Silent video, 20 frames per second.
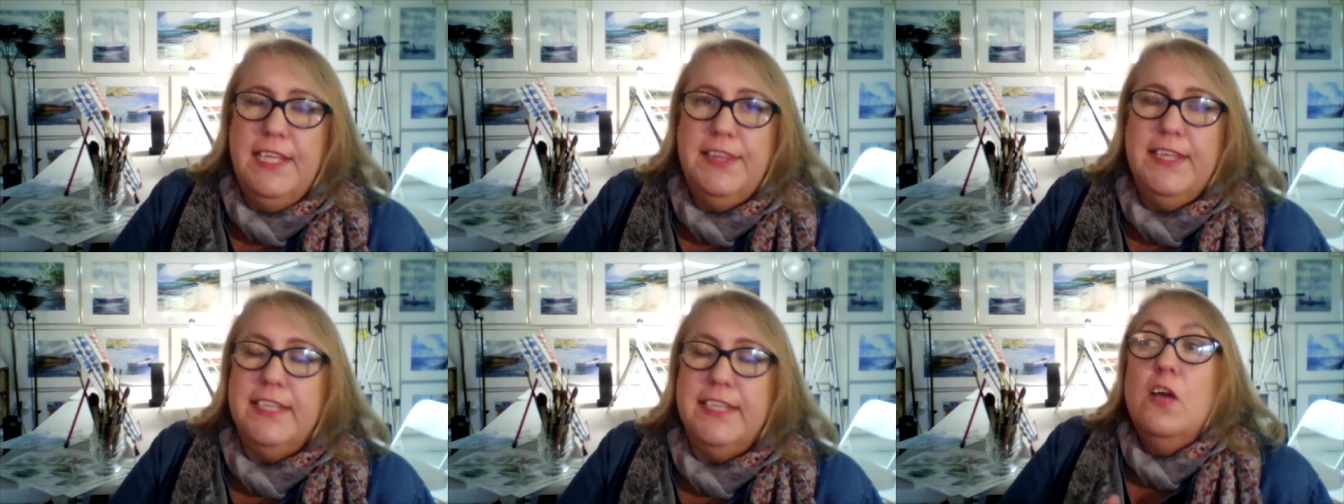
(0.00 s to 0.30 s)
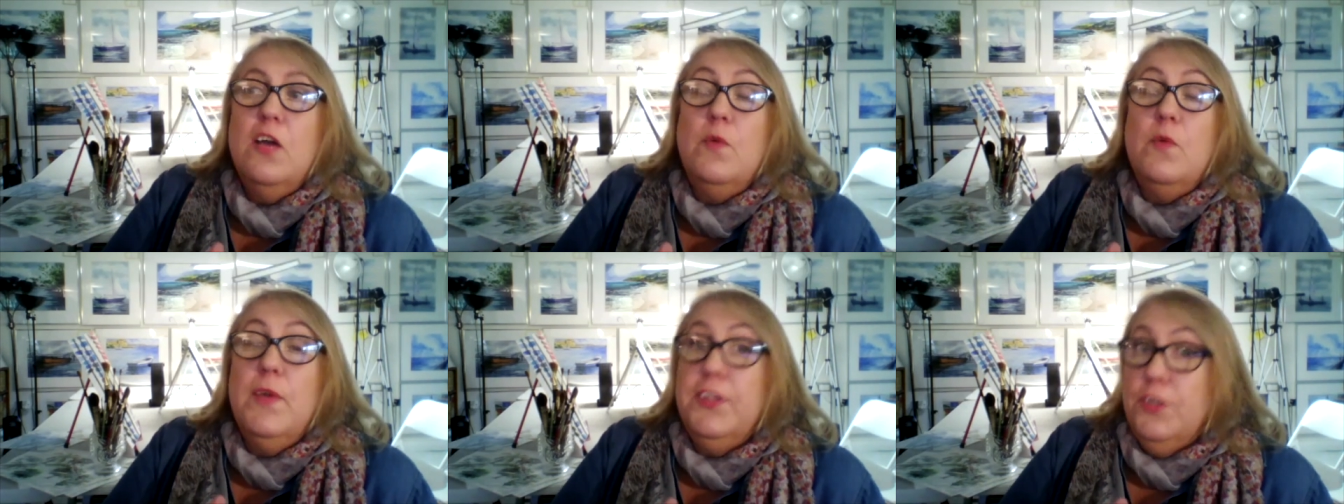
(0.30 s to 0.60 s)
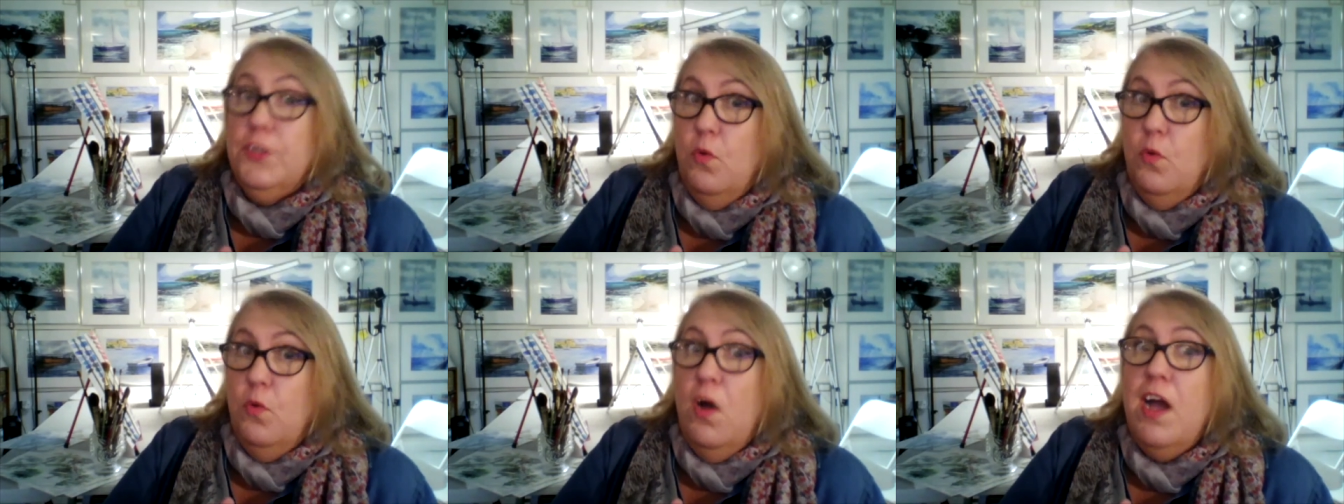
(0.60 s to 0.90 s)
it. With
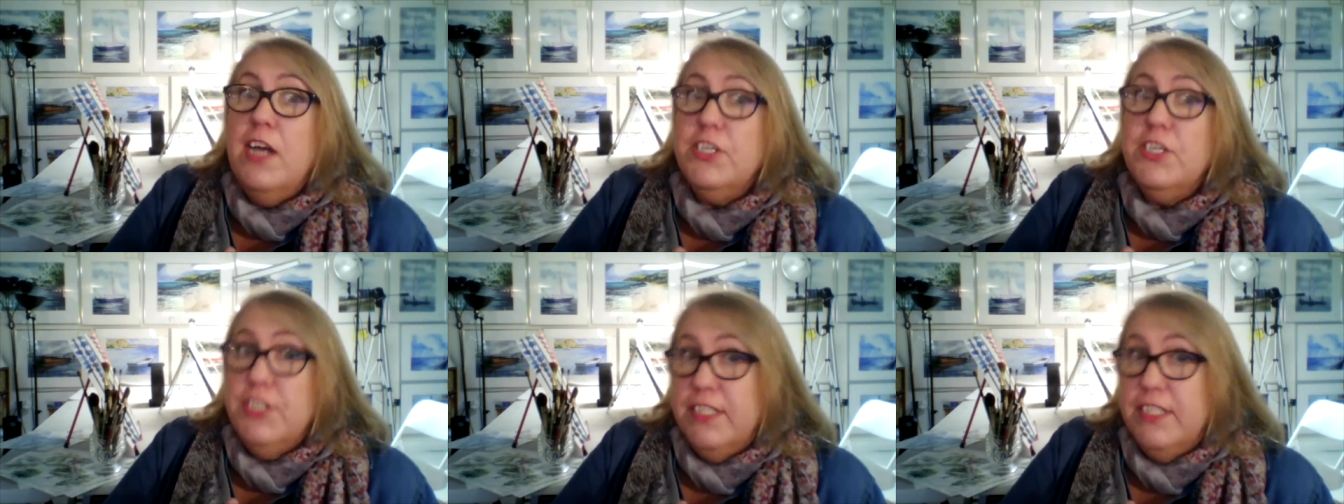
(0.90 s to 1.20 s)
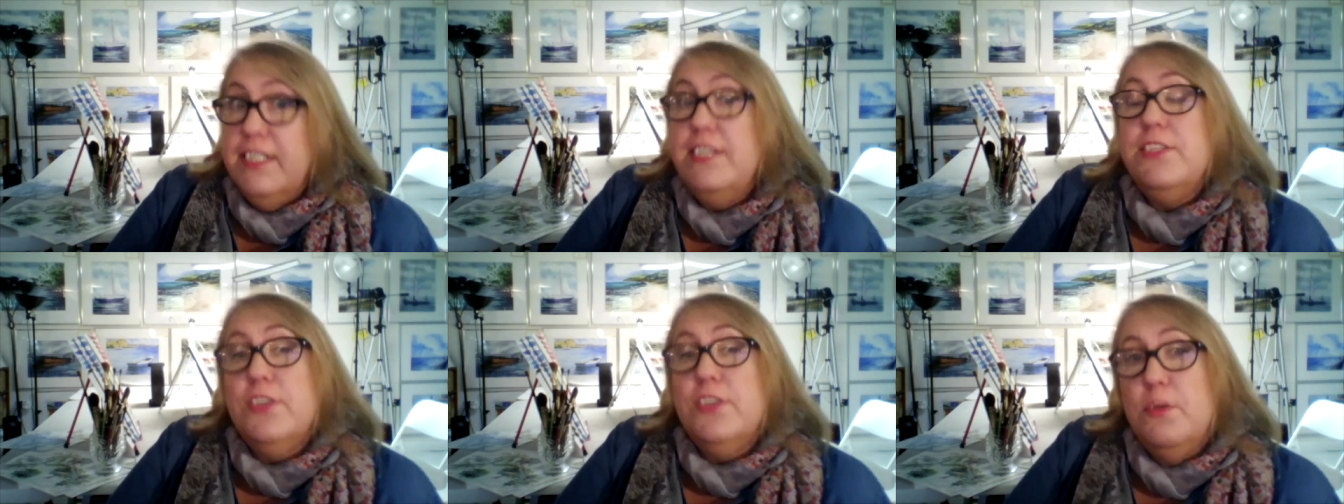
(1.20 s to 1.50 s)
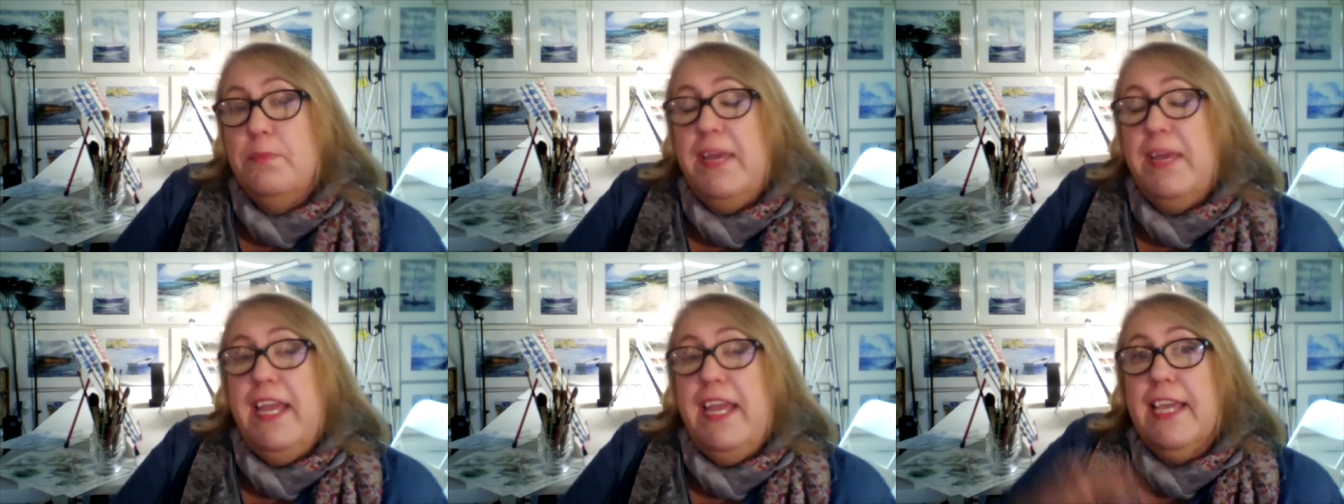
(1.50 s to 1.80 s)
gouache, it is
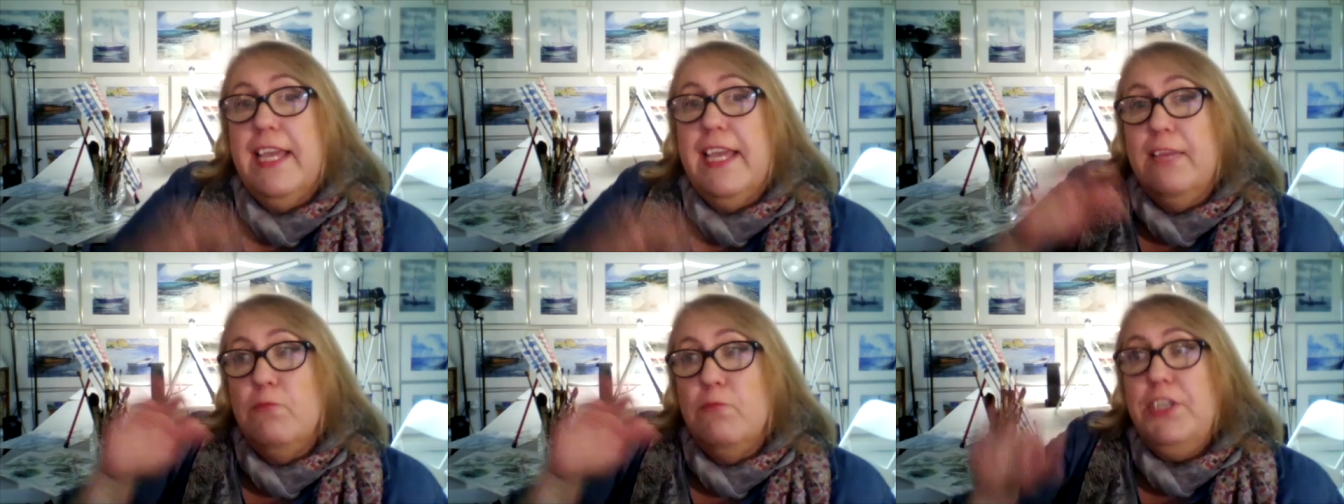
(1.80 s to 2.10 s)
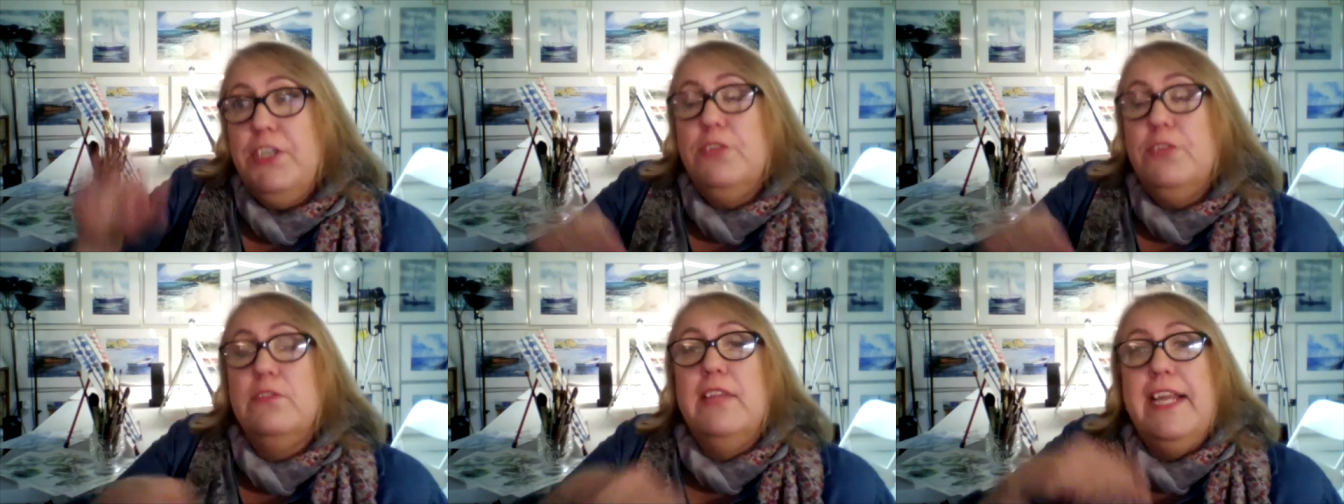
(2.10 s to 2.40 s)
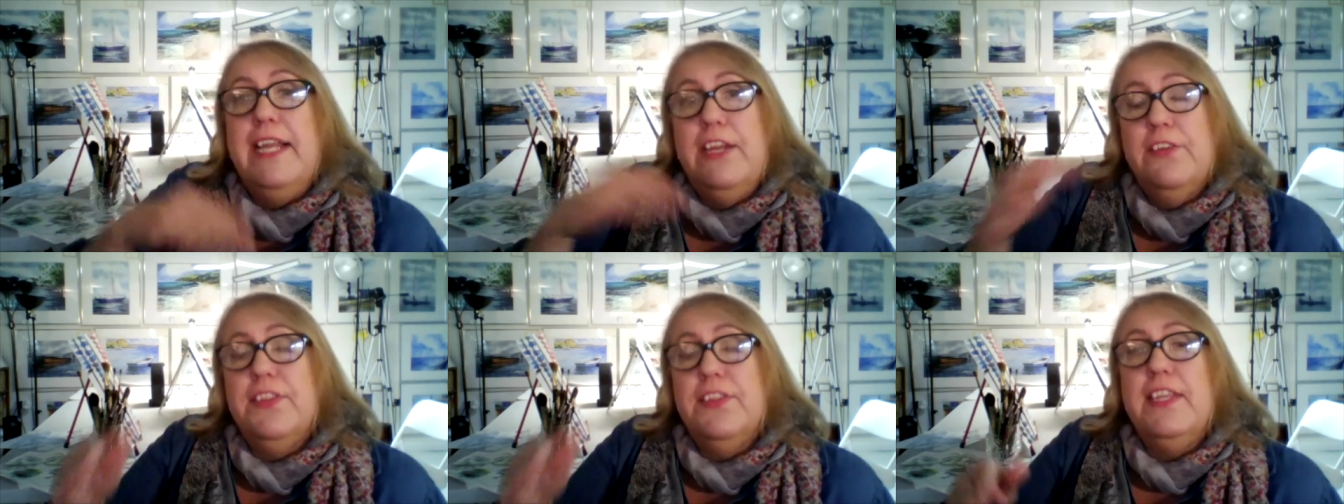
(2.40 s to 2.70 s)
opaque, and when you
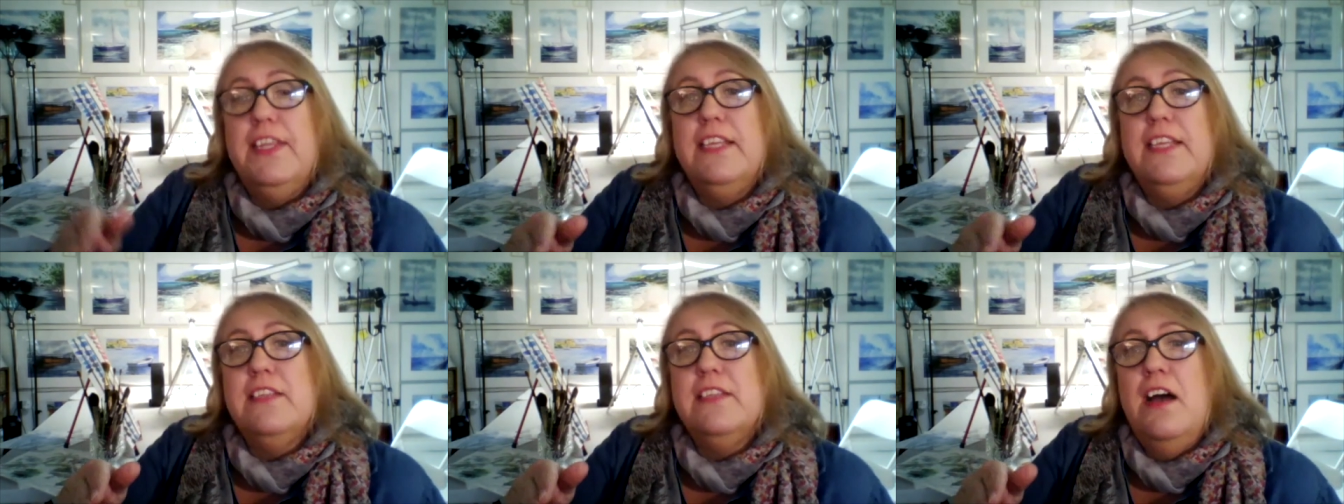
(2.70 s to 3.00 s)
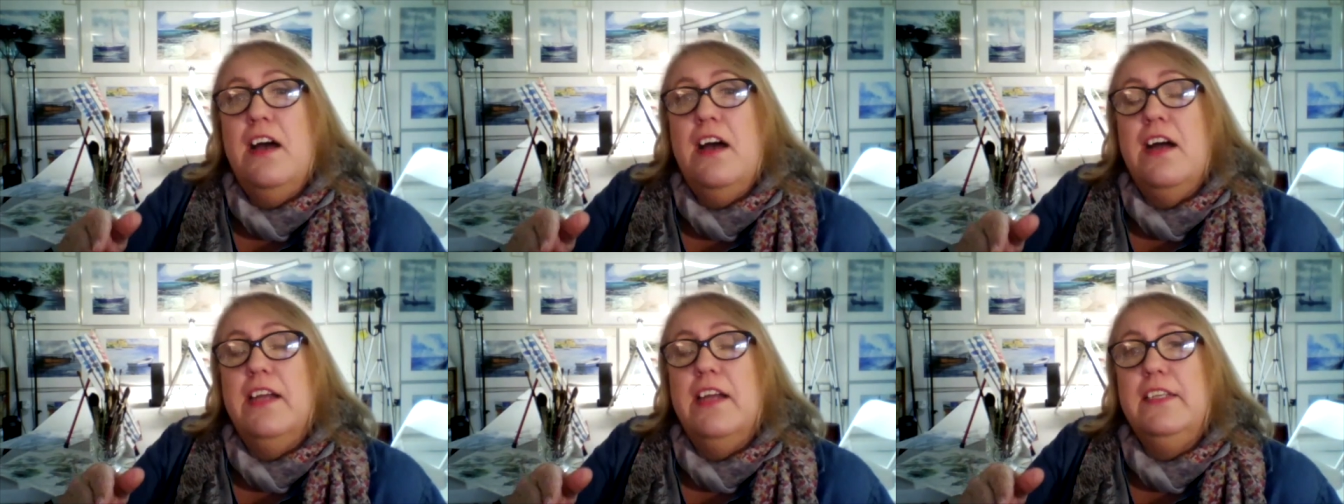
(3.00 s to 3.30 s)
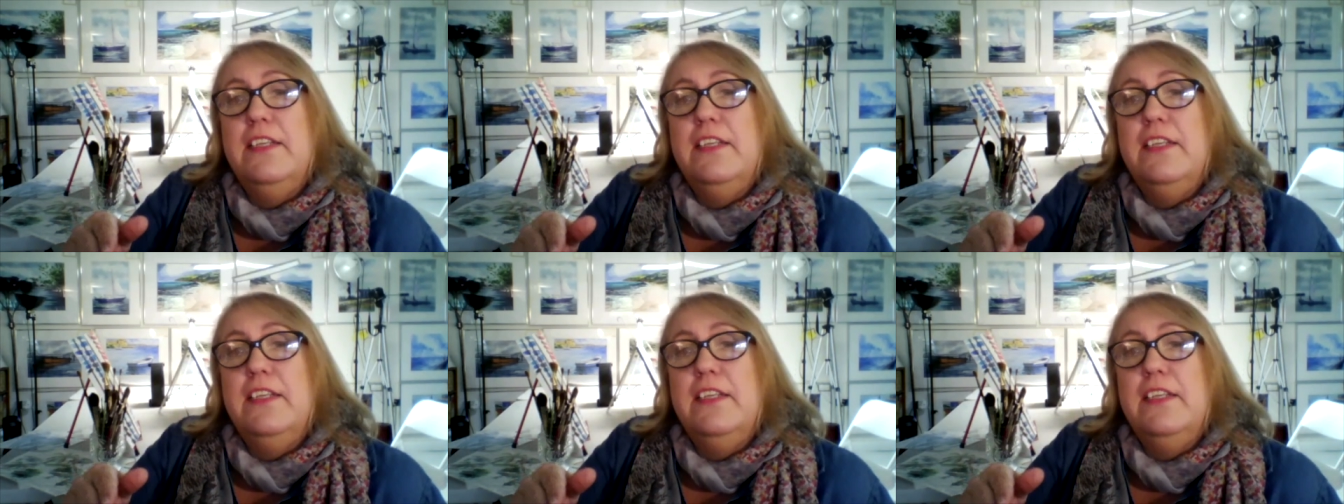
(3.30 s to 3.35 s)
layer things on,